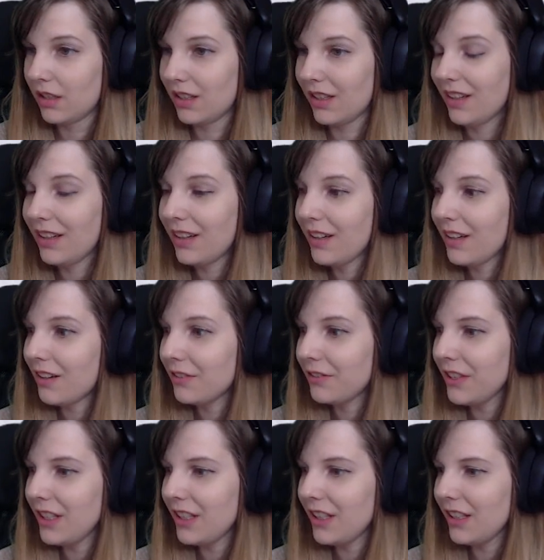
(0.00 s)
Oh,
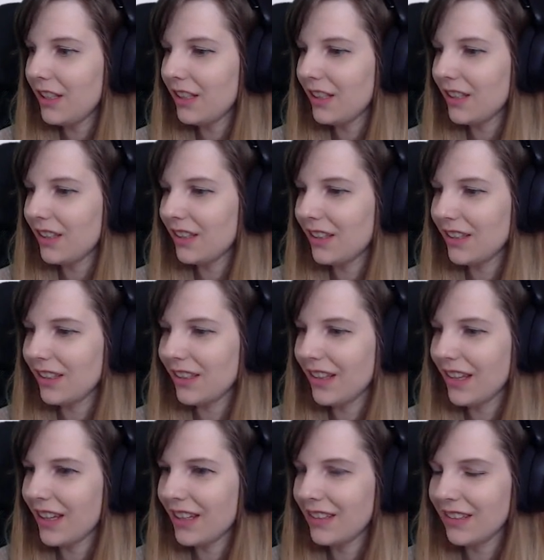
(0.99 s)
we
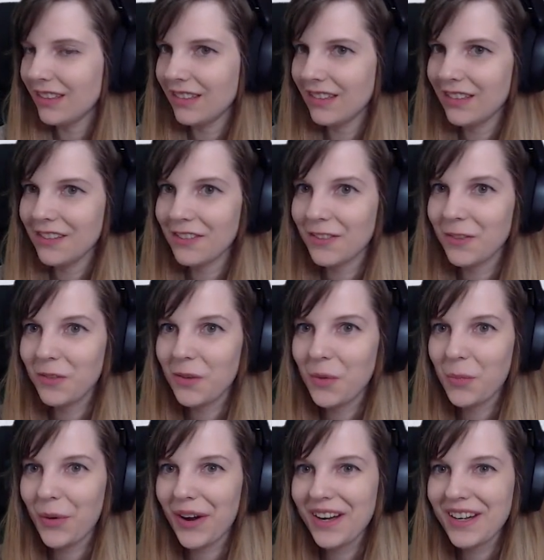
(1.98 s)
can throw a
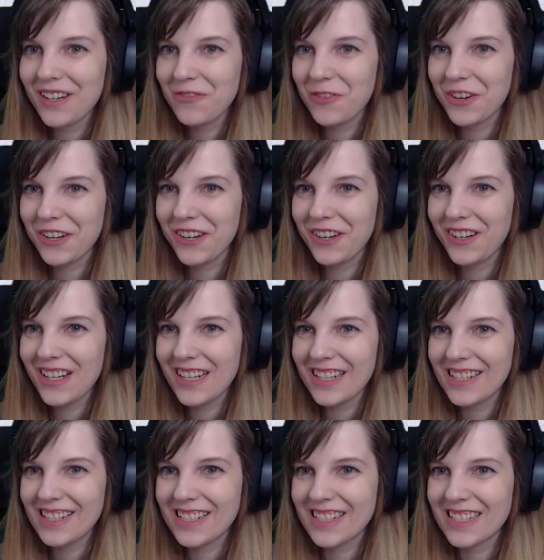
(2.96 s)
party for
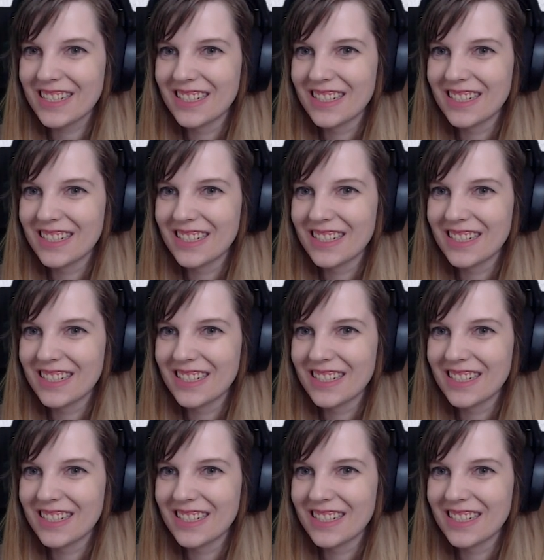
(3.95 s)
Curtis.